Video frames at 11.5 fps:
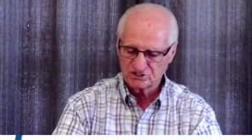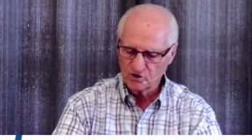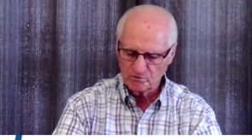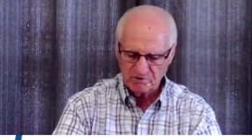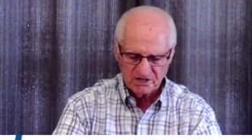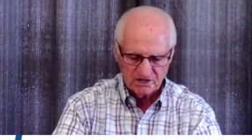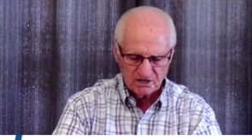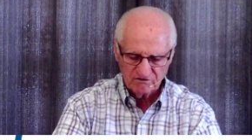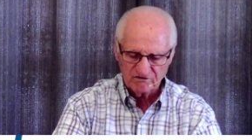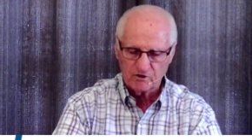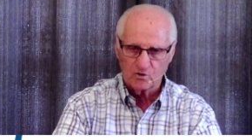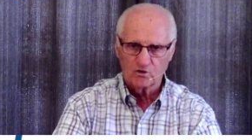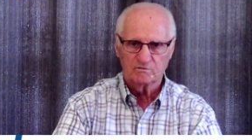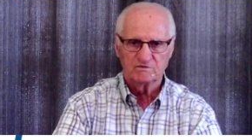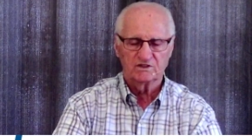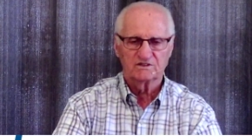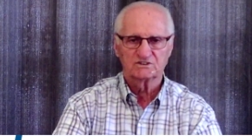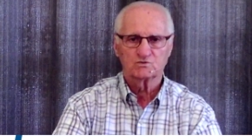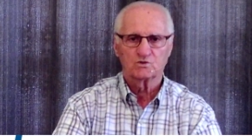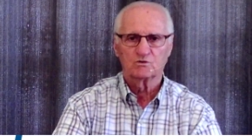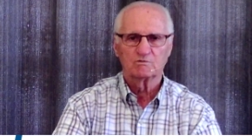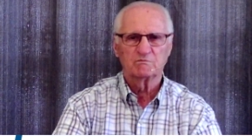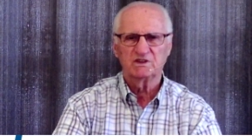Don't be conformed to this
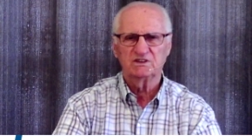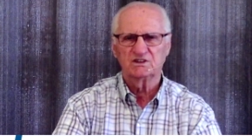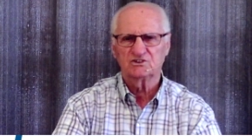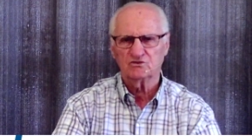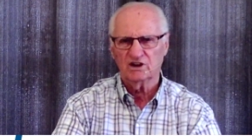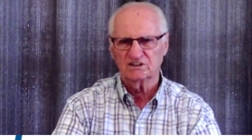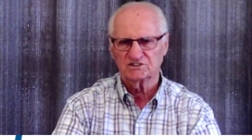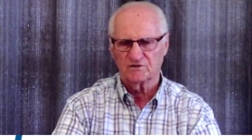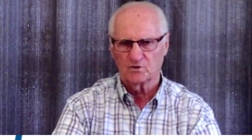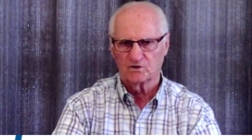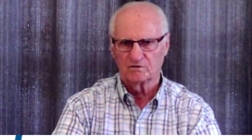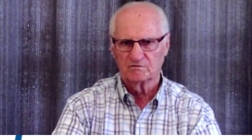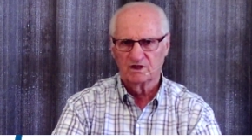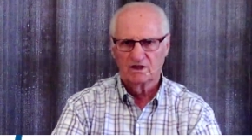world, but be ye transformed